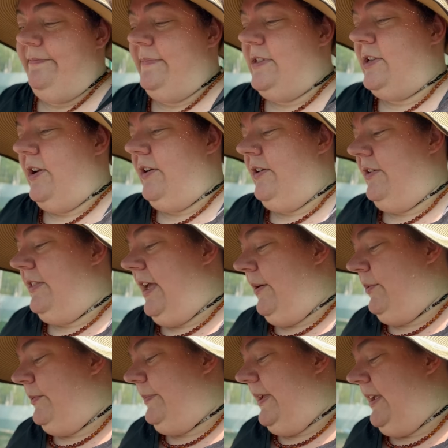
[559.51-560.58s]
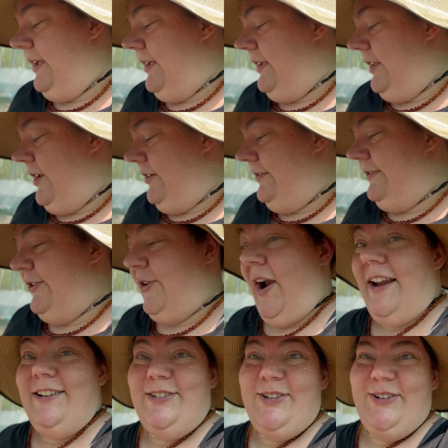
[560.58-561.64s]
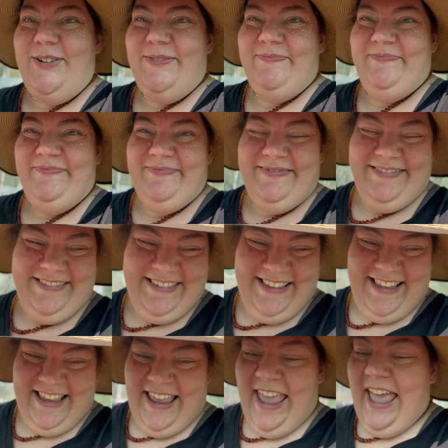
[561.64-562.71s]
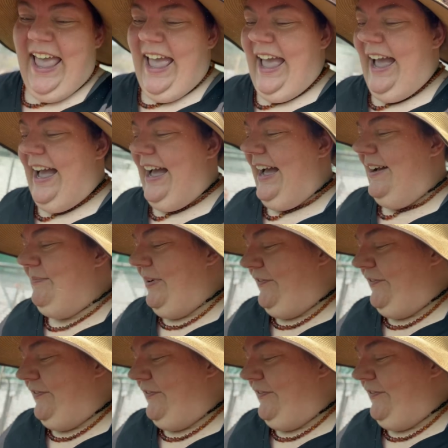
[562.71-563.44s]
so that would be great too. But